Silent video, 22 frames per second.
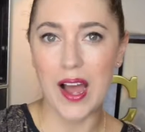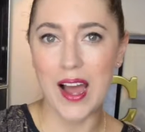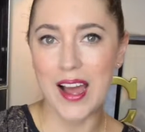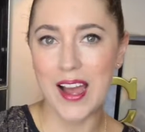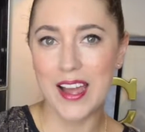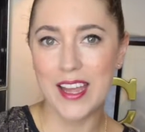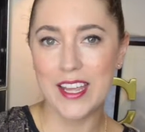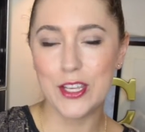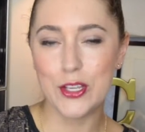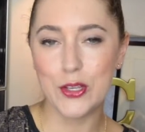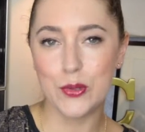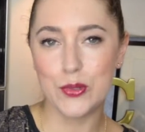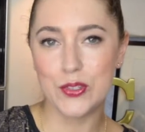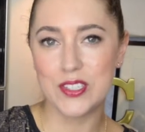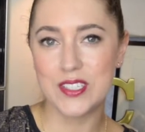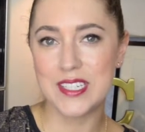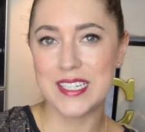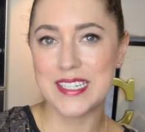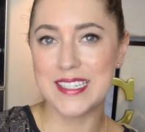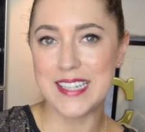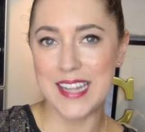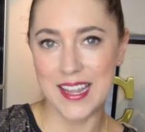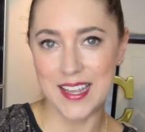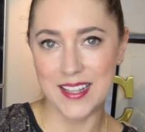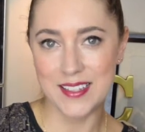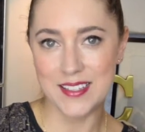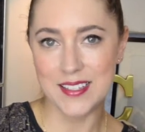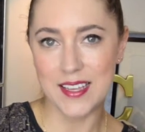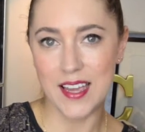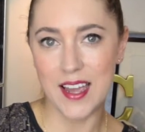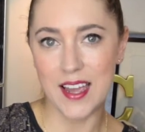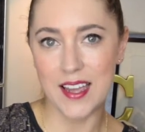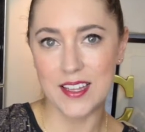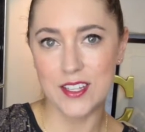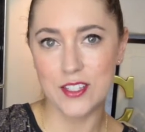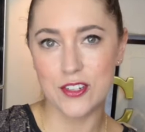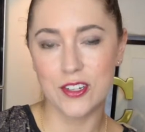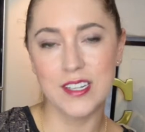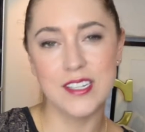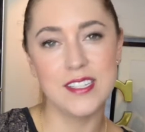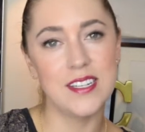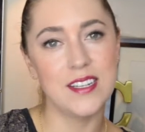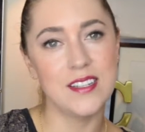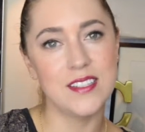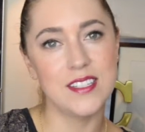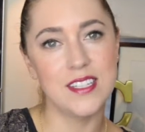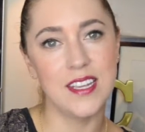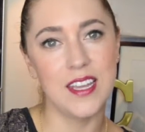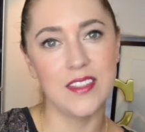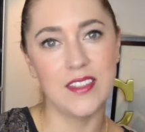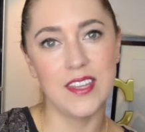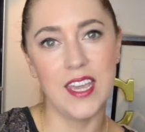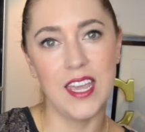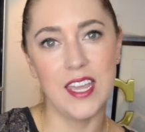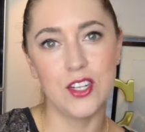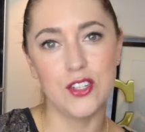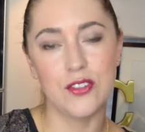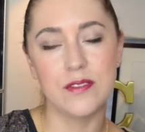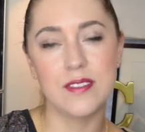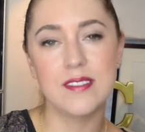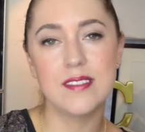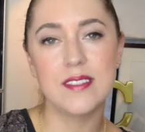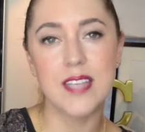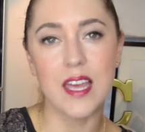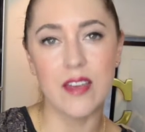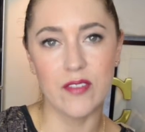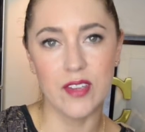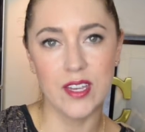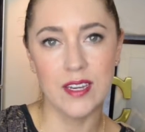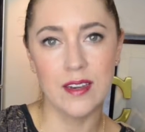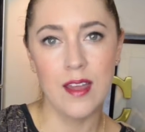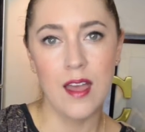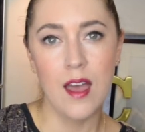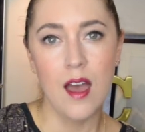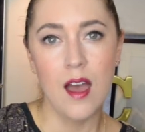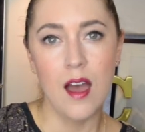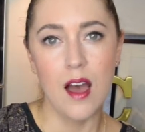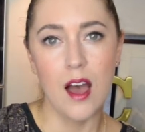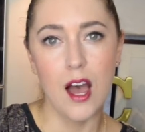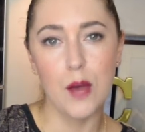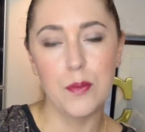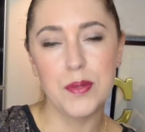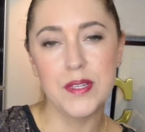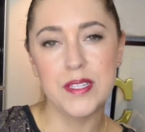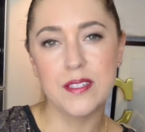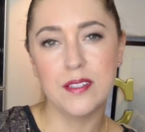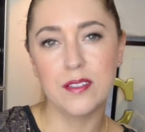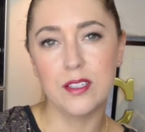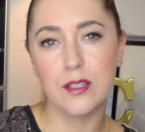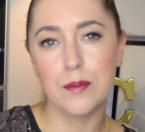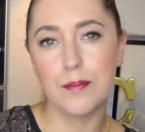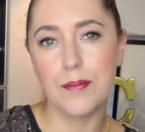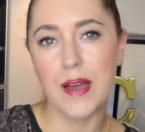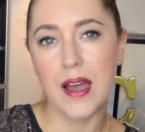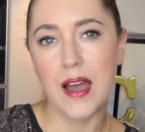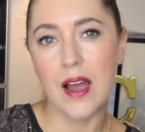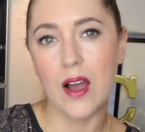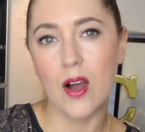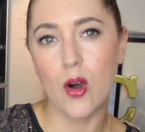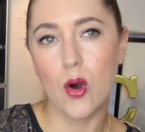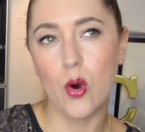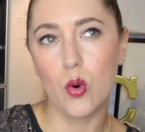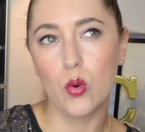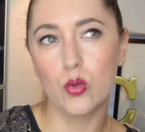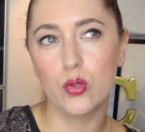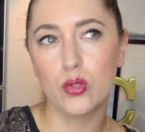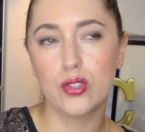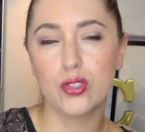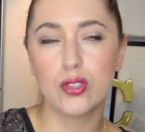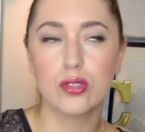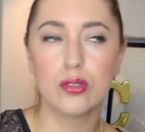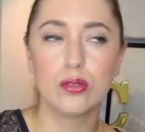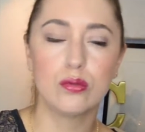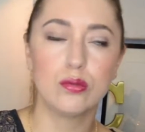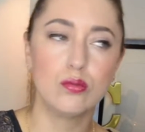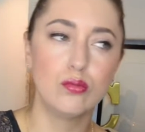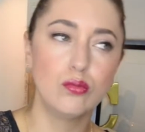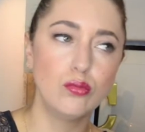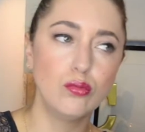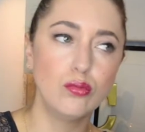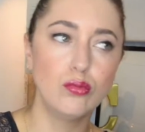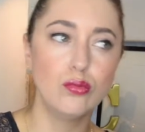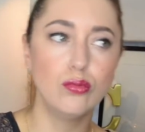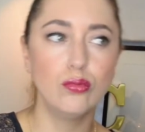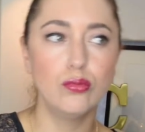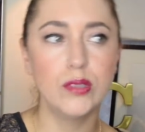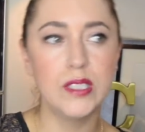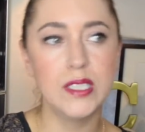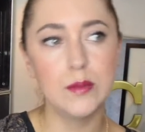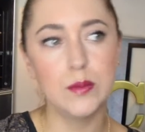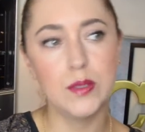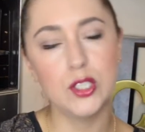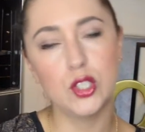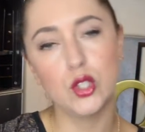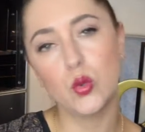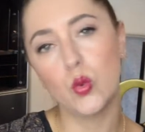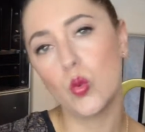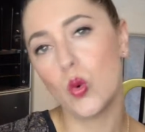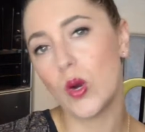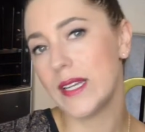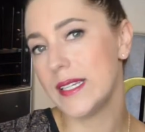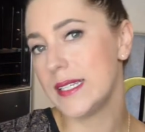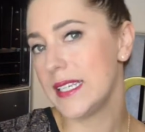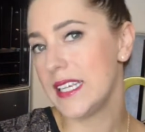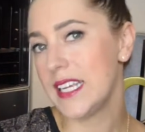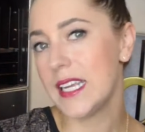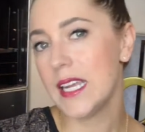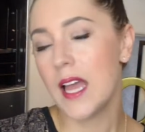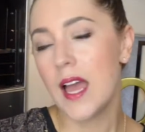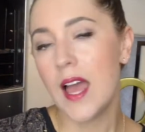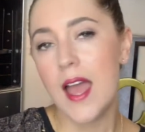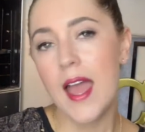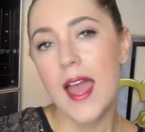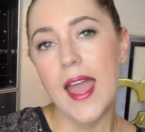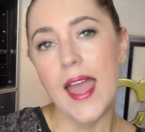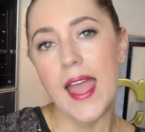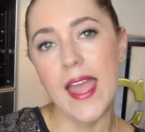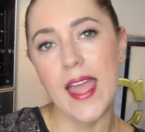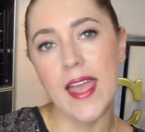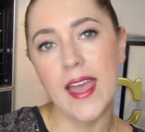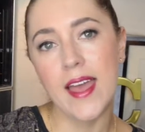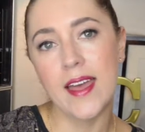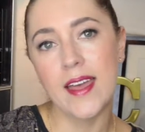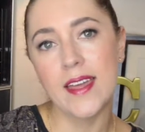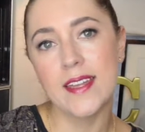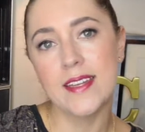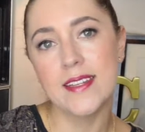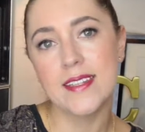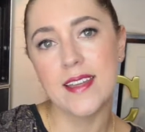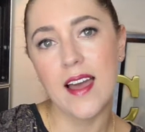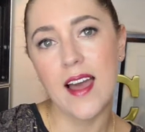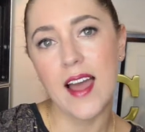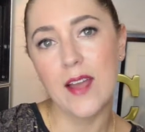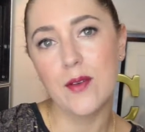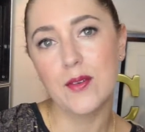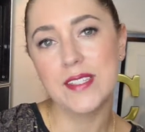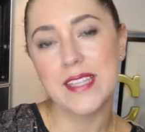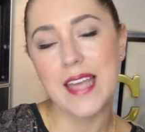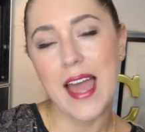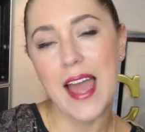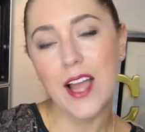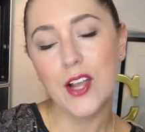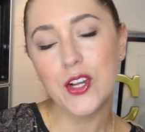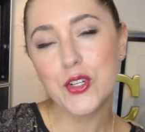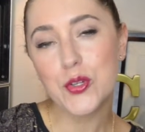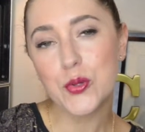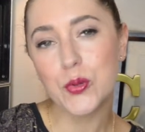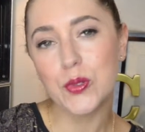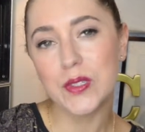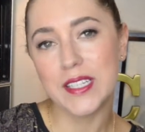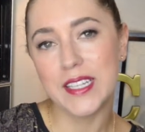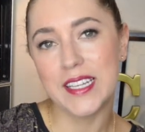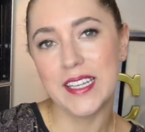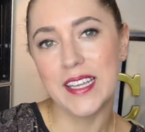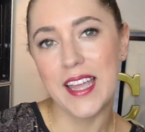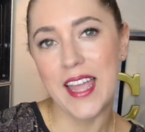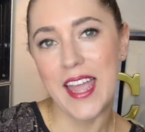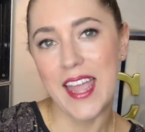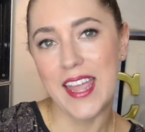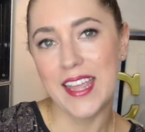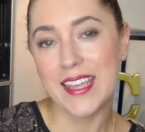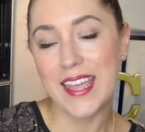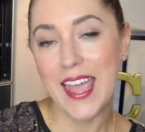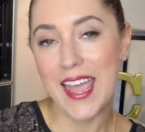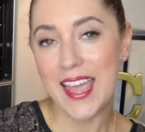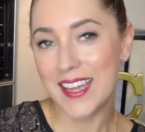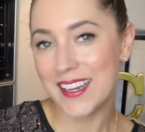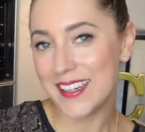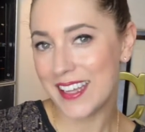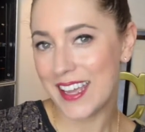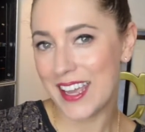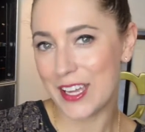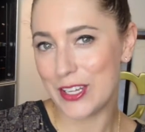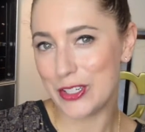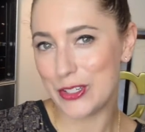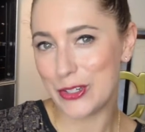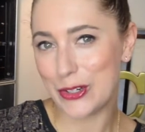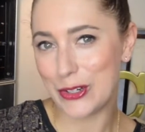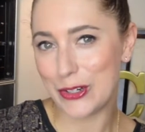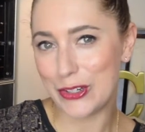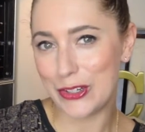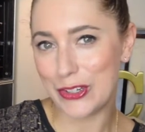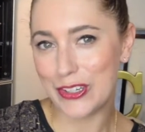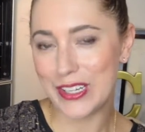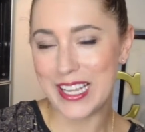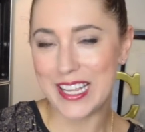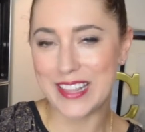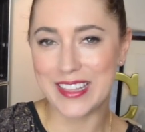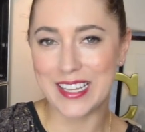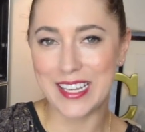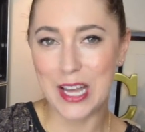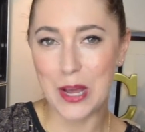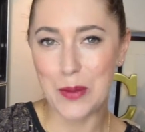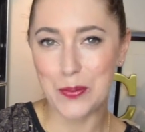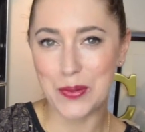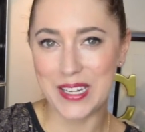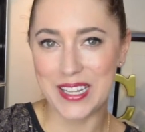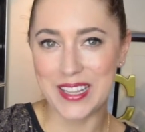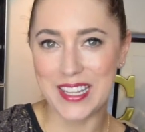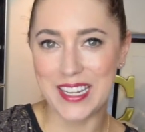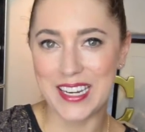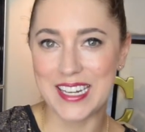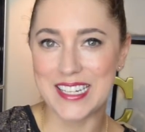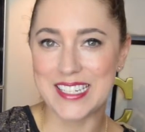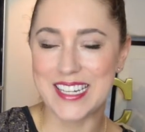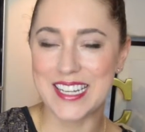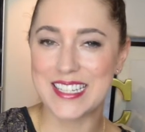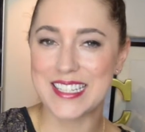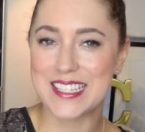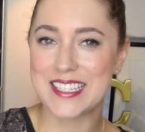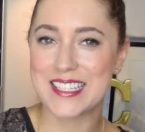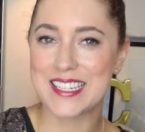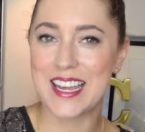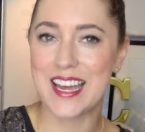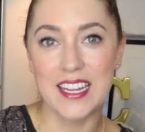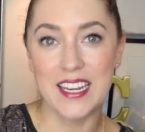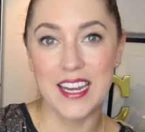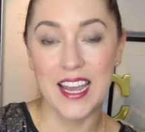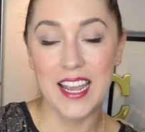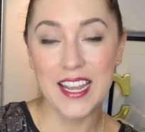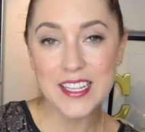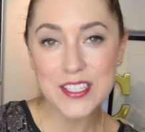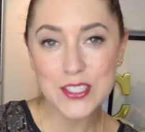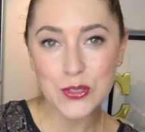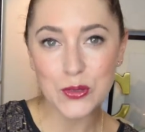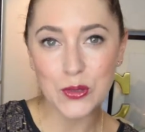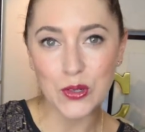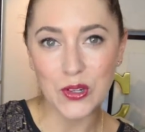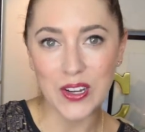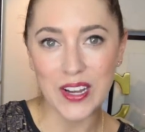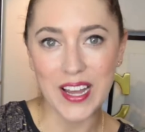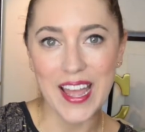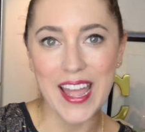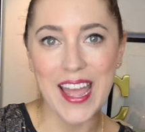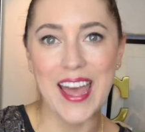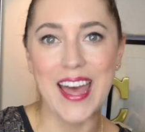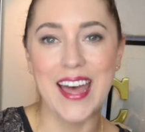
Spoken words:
I used to dance. I started dancing at the age of 7 up until about maybe 20, and I was actually a can-can girl in the company that I danced in high school.